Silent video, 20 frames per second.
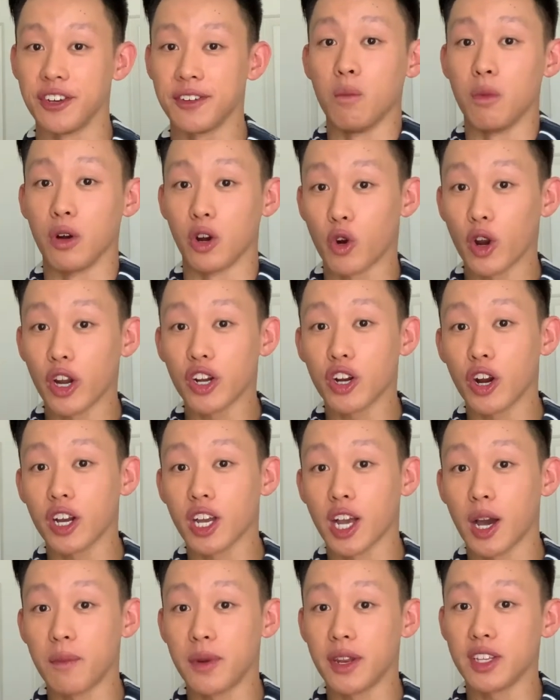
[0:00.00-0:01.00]
But credit card
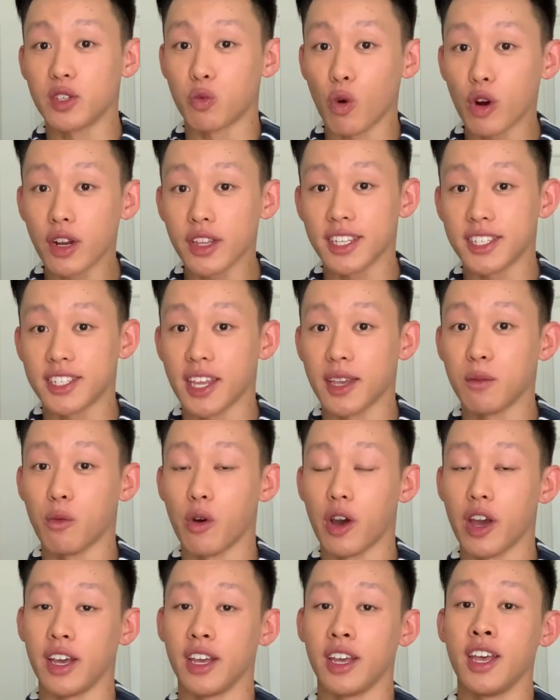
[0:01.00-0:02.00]
companies work the same
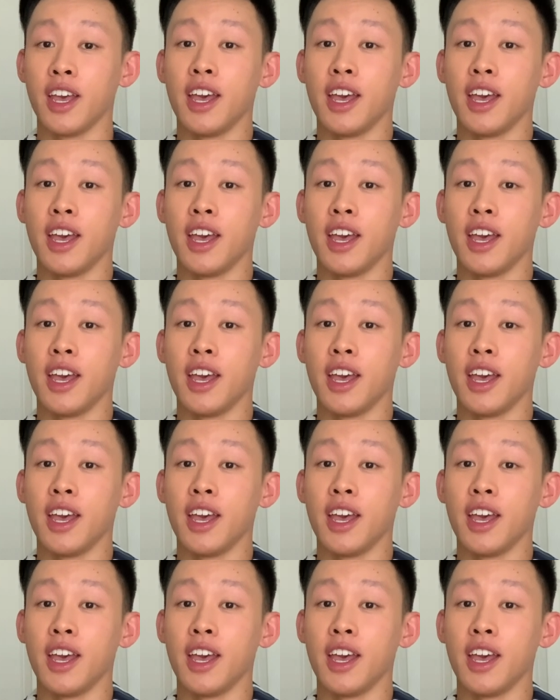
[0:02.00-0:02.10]
way.